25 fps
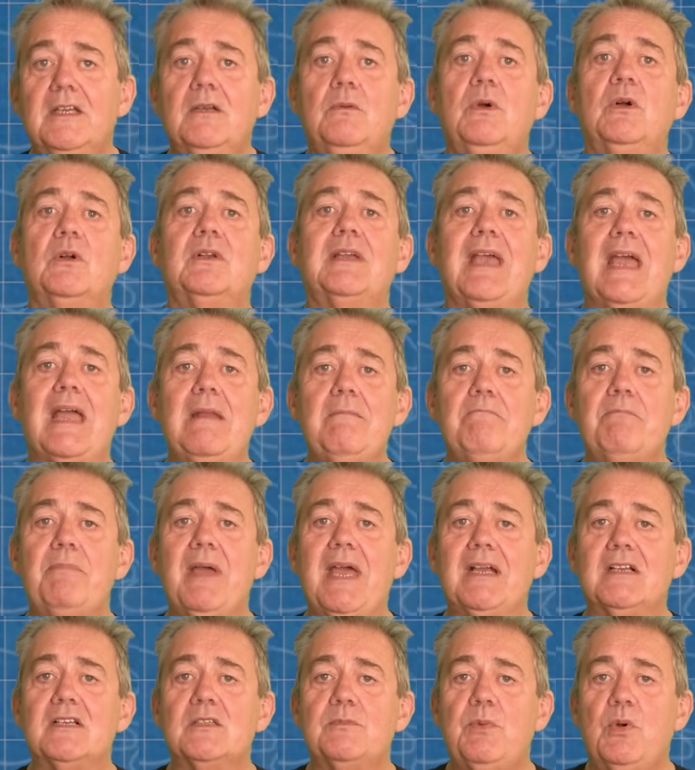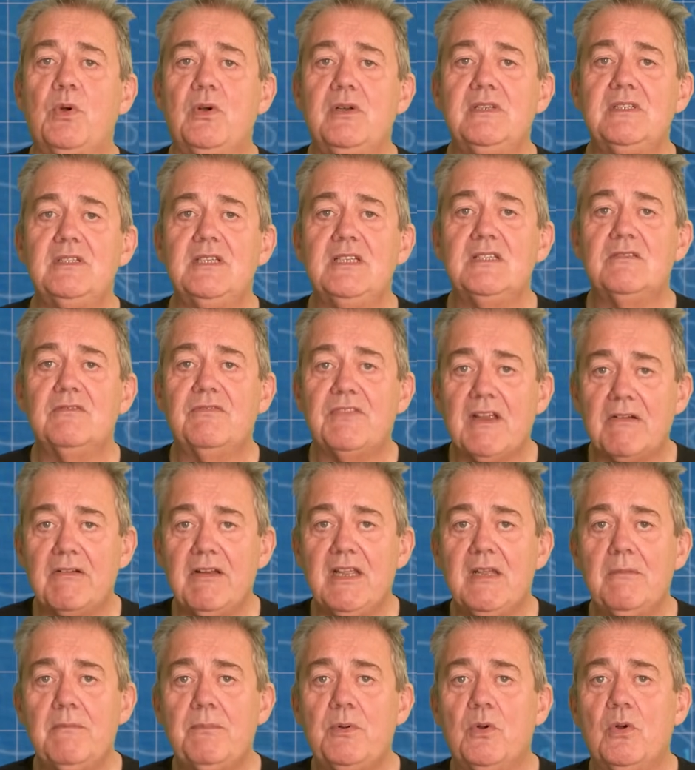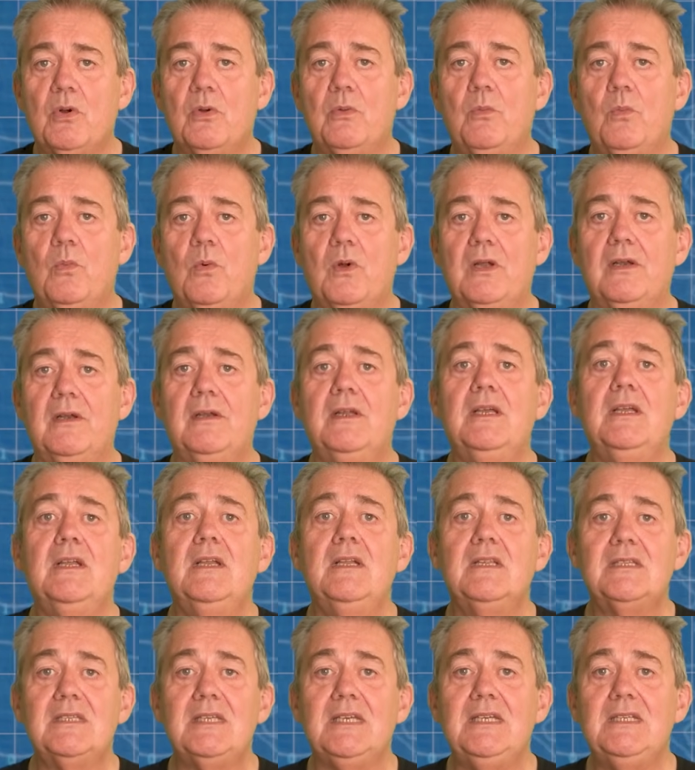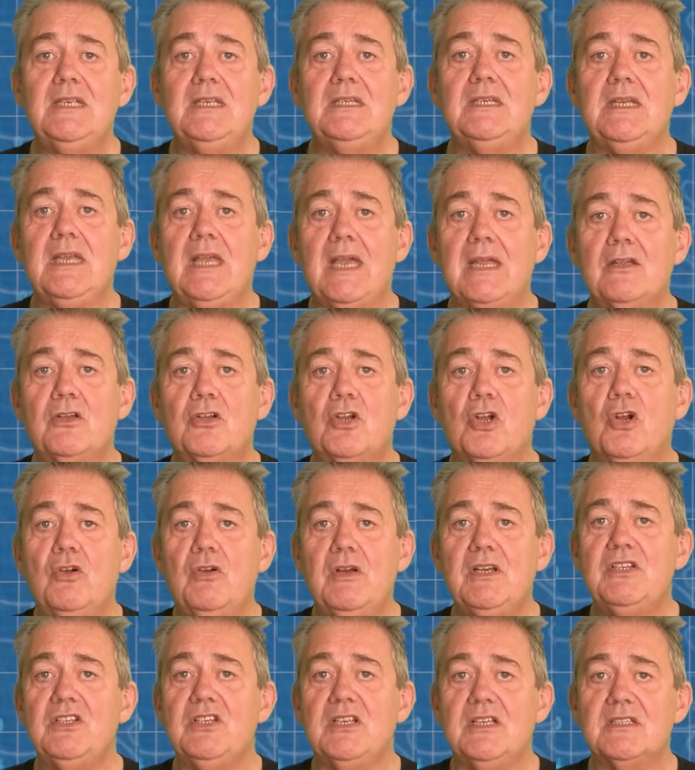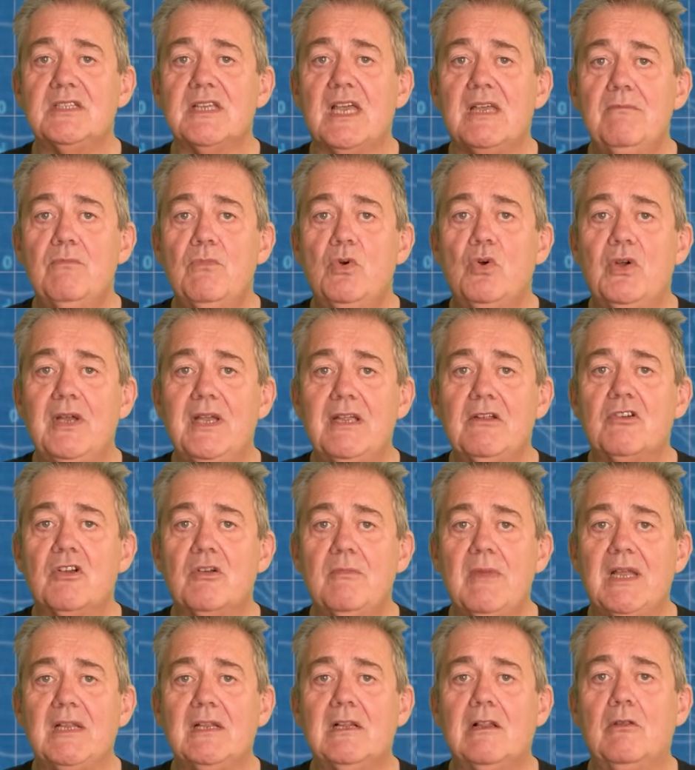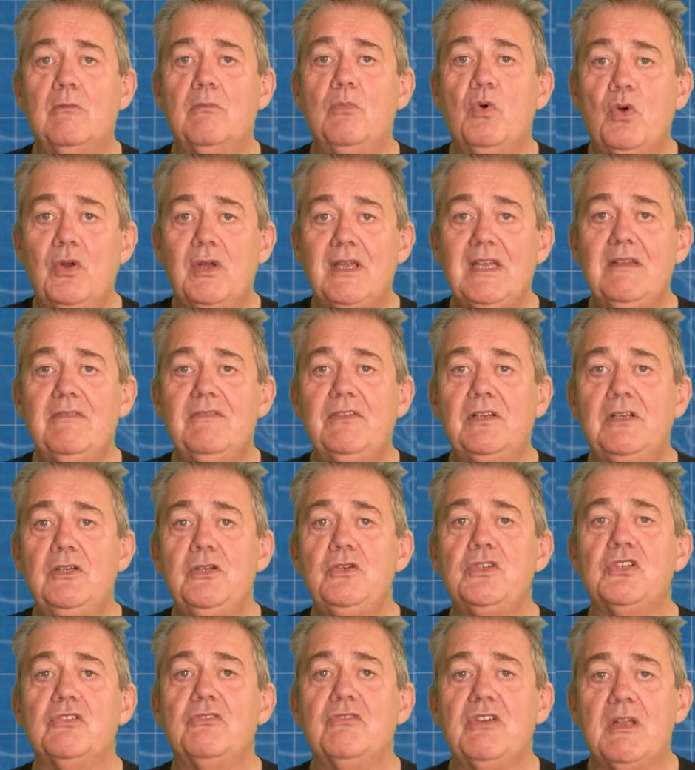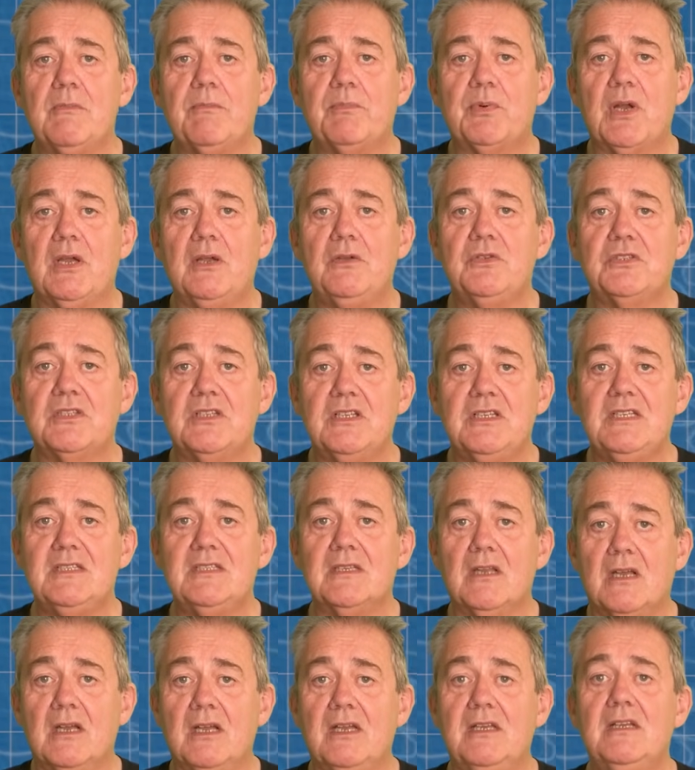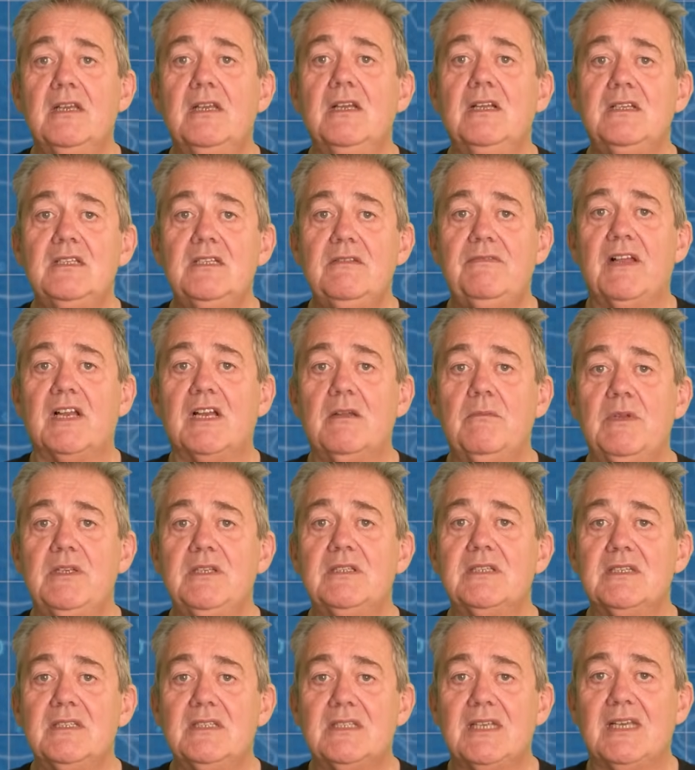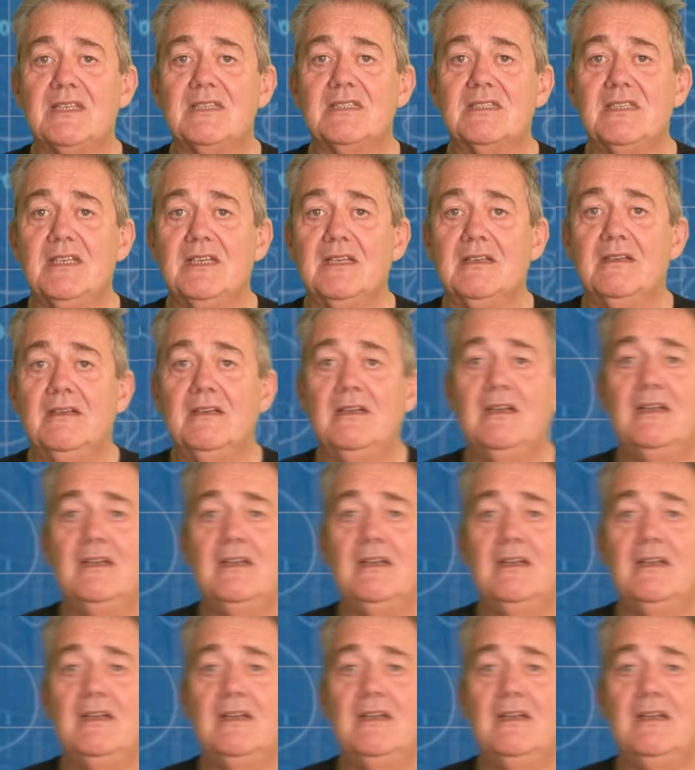Well, Kent Beck's point is a very important one. TDD encourages a more incremental, more evolutionary approach to design, development, and testing.